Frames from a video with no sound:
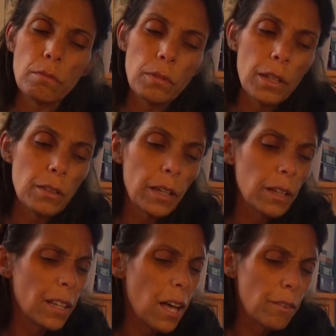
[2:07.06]
like
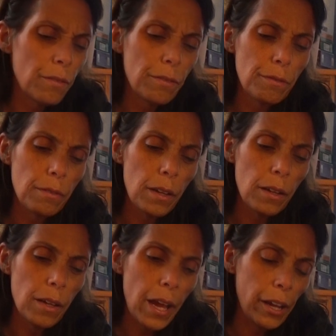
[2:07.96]
a lot of
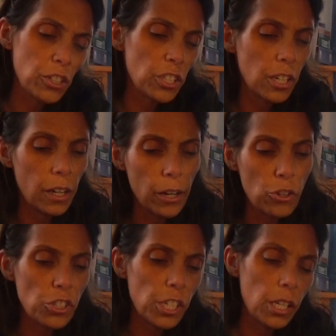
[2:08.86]
action and
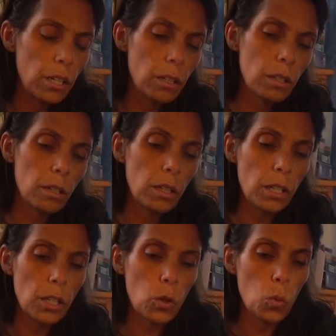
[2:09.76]
energy and,
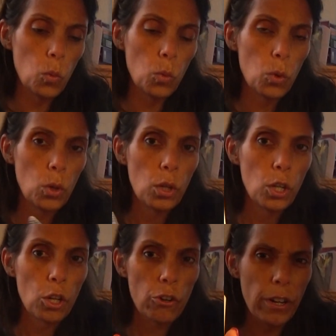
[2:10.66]

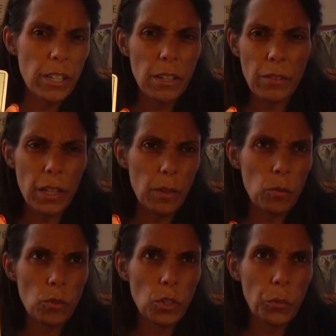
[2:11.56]
creativity,
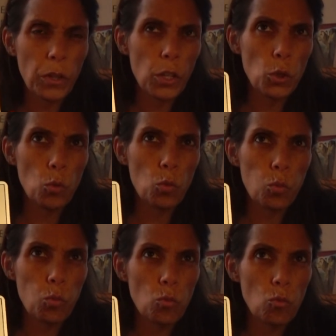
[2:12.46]
and something that you
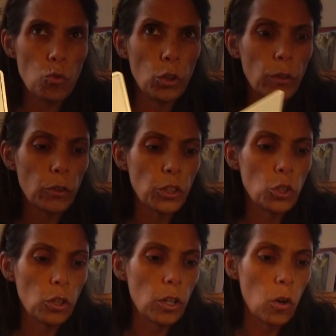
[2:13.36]
really, really
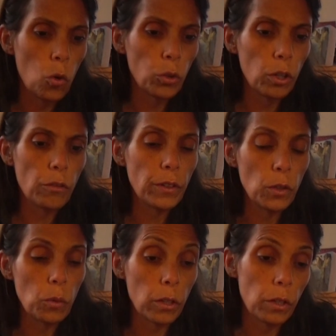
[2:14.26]
took a hold of and
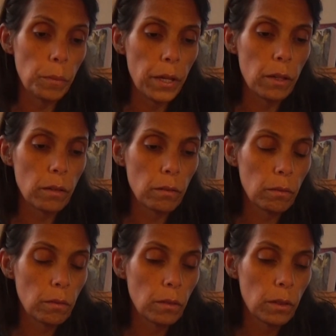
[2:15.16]
you wanted to
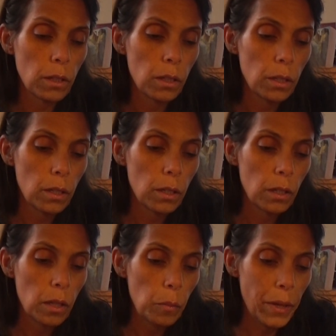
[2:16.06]

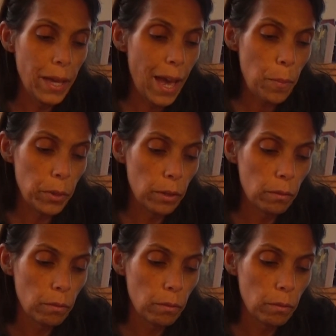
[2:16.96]
make happen.